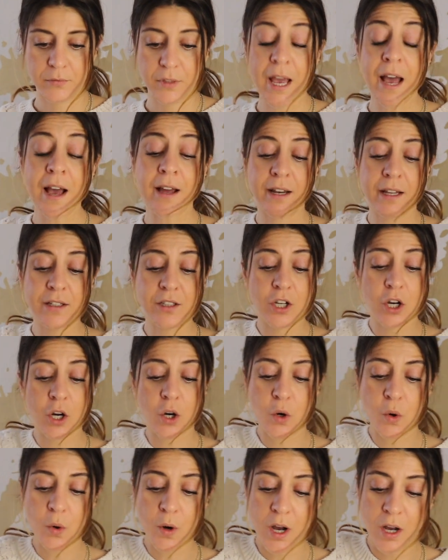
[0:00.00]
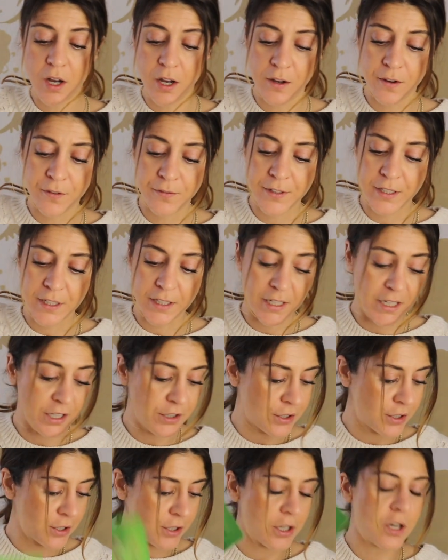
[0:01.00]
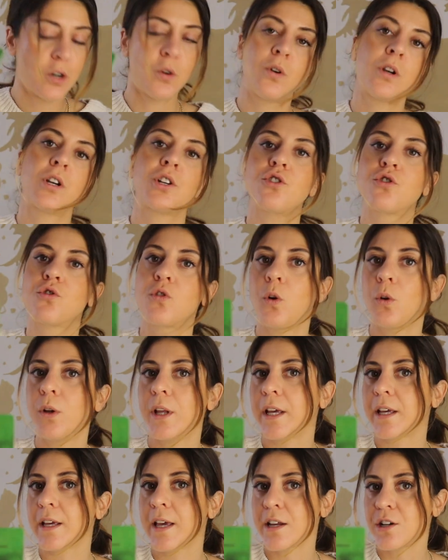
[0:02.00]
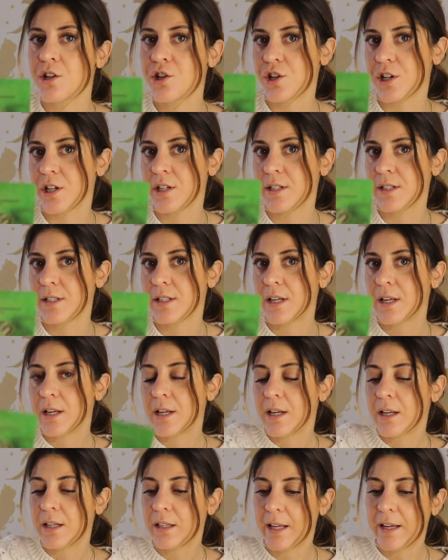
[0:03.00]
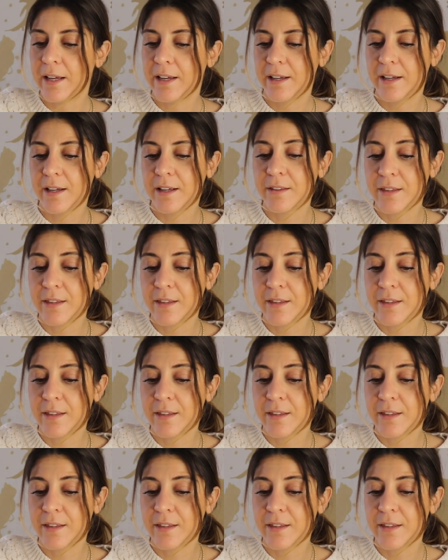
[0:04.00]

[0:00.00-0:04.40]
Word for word: yeah, let go of the need to know, controlling energies. Like